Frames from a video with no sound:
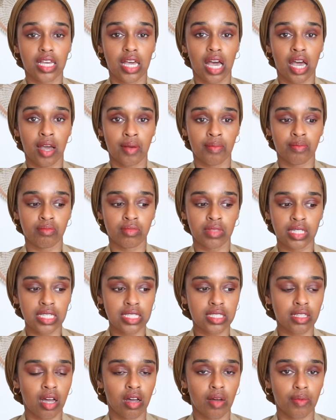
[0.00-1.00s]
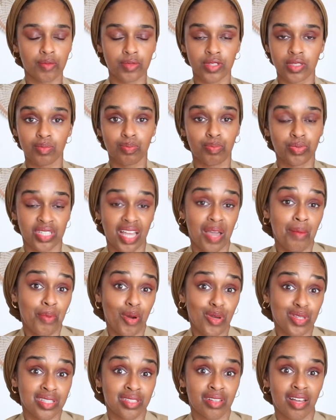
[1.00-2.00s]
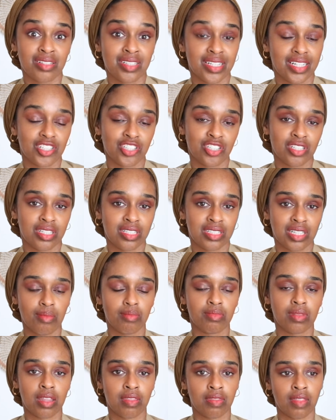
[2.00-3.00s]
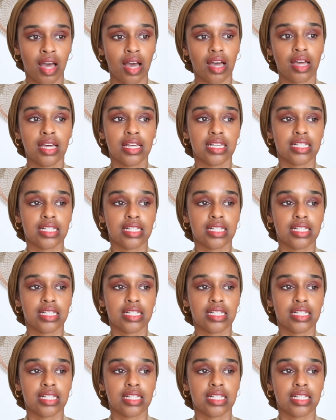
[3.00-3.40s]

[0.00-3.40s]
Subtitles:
Signposters are essentially something that